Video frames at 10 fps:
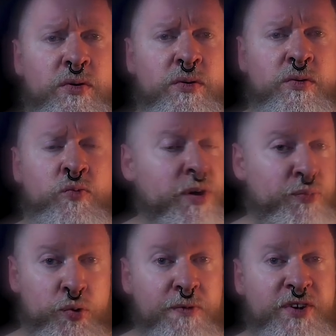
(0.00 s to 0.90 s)
What
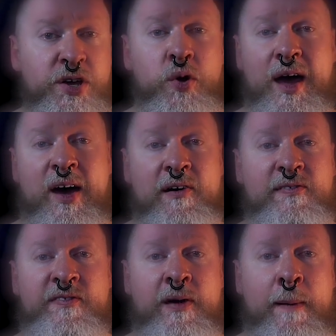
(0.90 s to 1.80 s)
proof do you
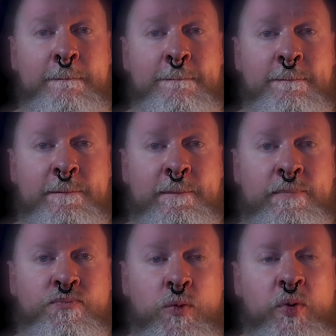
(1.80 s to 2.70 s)
have?
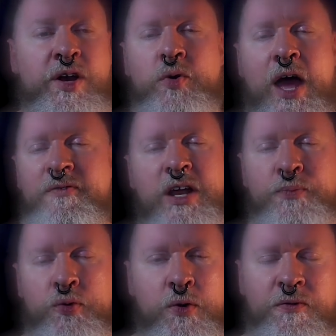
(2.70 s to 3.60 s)
We don't have any
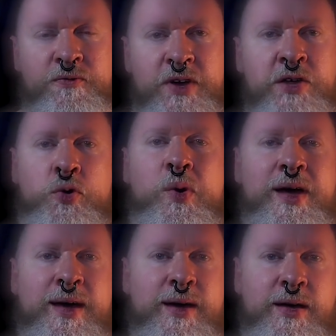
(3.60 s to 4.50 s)
proof either
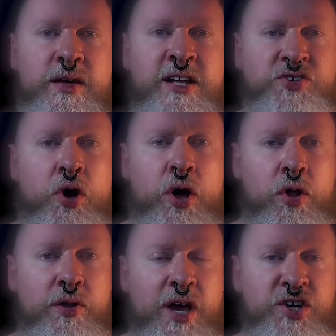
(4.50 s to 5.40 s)
way. It's
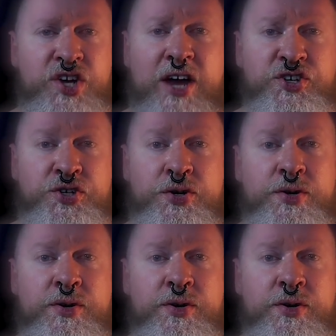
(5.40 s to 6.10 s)
all conjecture.